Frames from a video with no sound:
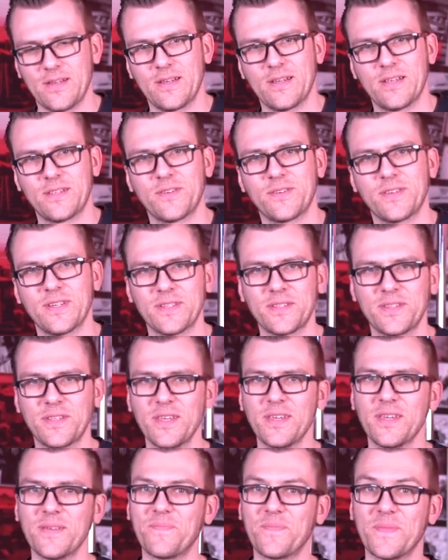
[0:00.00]
As you can
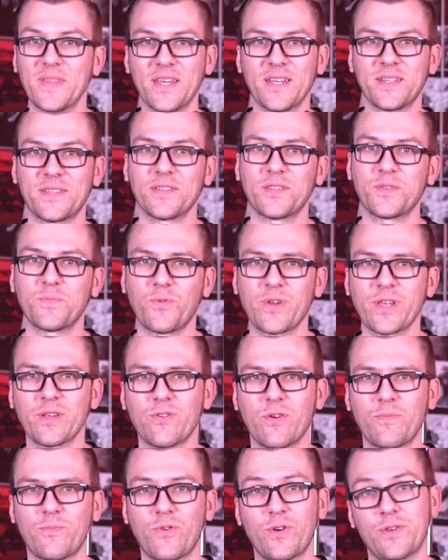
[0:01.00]
see, it's a spring
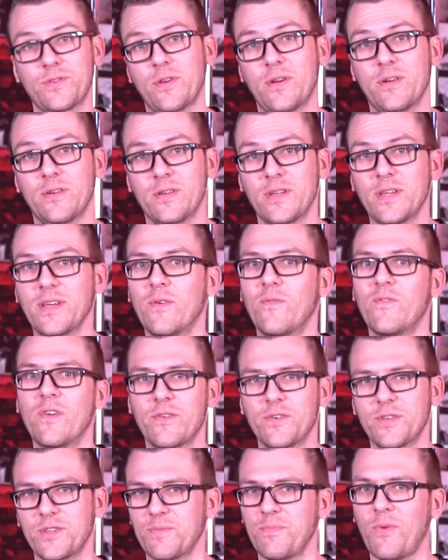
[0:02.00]
compressor, a
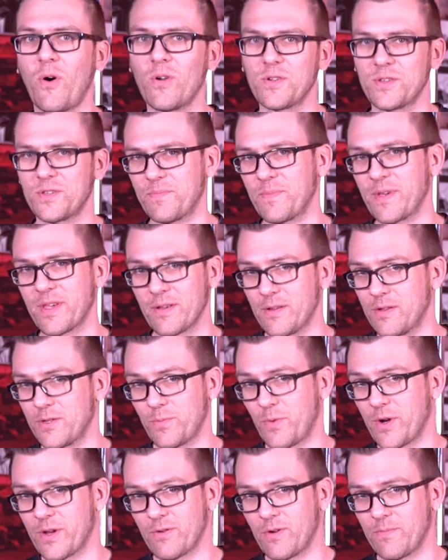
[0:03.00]
very small spring
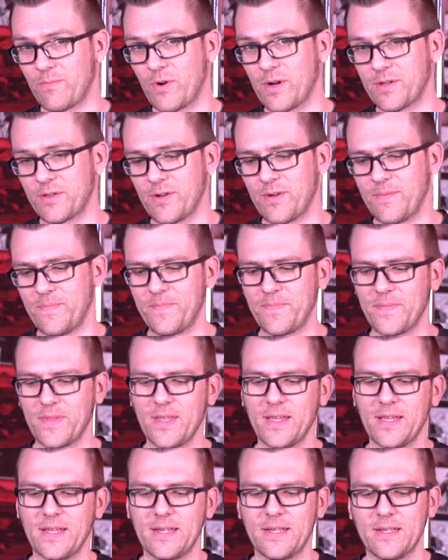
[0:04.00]
compressor.
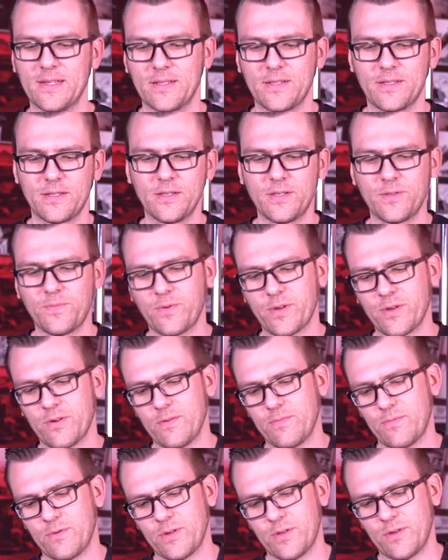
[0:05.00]
This spring
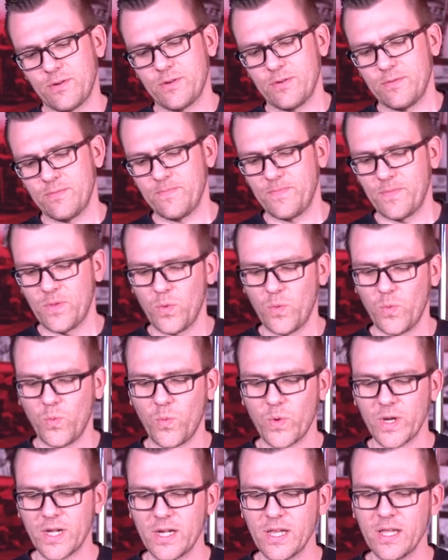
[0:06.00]
compressor
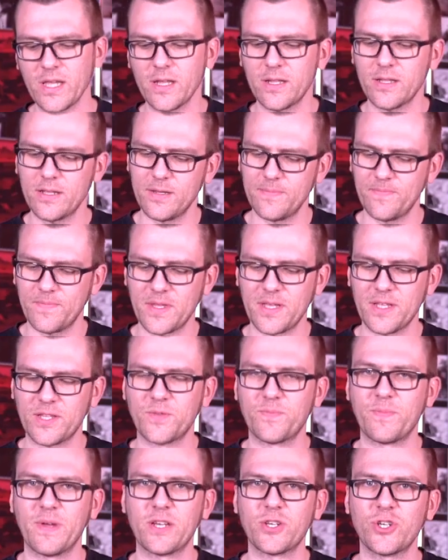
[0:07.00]
we need
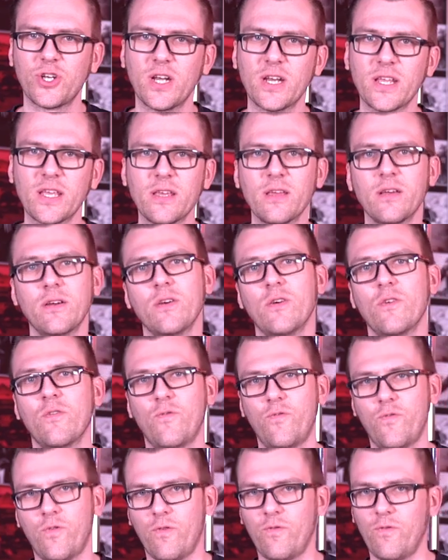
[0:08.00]
especially
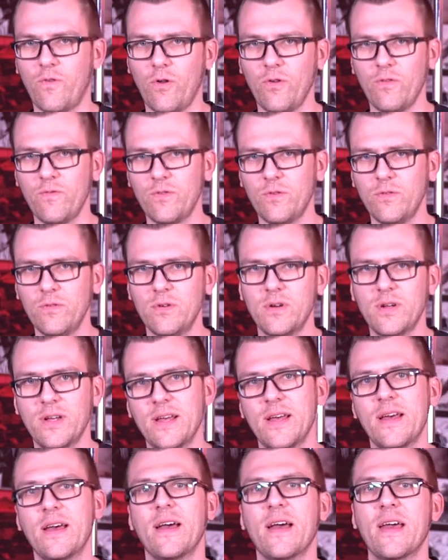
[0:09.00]
for Volvo
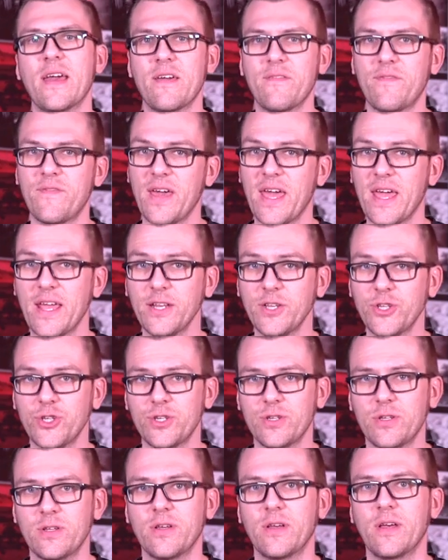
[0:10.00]

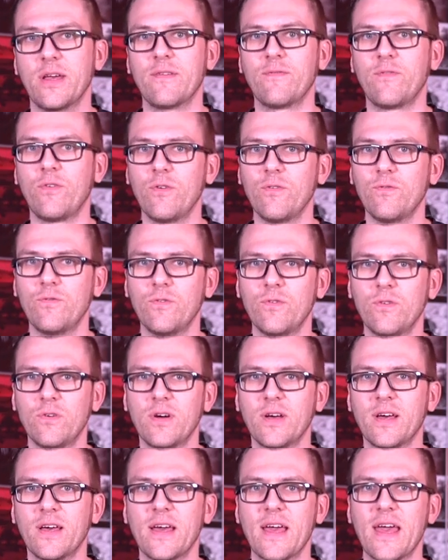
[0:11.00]
FH and
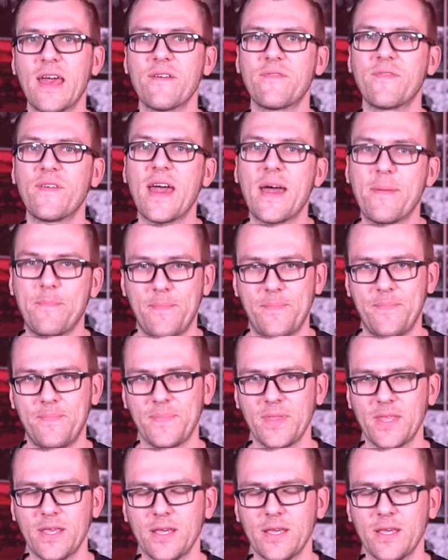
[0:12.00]
Volvo FM.